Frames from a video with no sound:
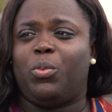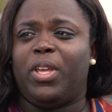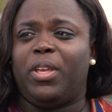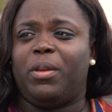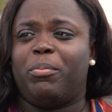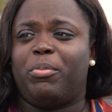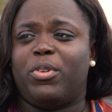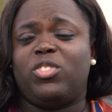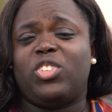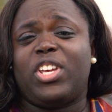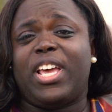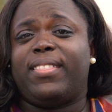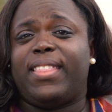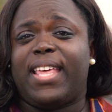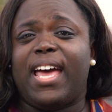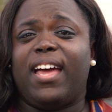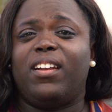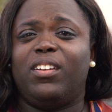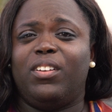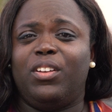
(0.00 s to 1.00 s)
we project
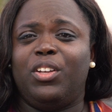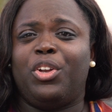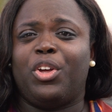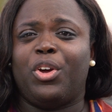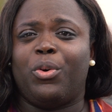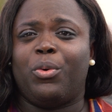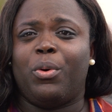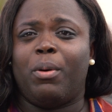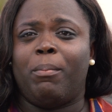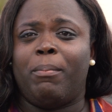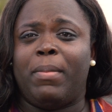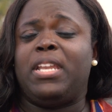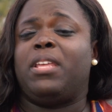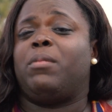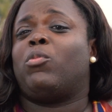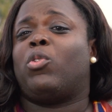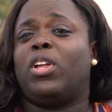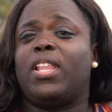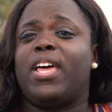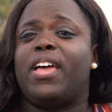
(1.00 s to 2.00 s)
that, you know, many
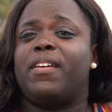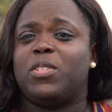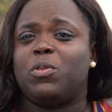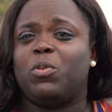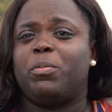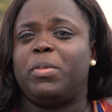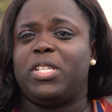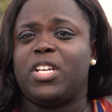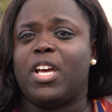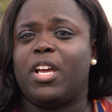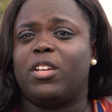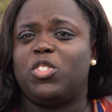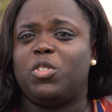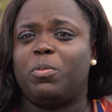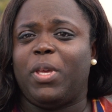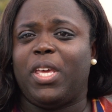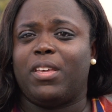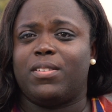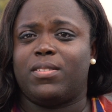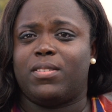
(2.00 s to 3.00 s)
more lives will be touched
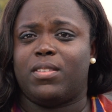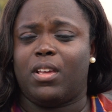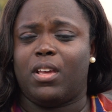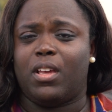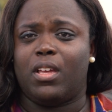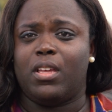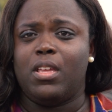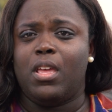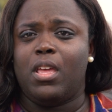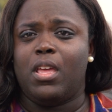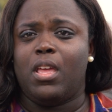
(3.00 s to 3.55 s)
because the,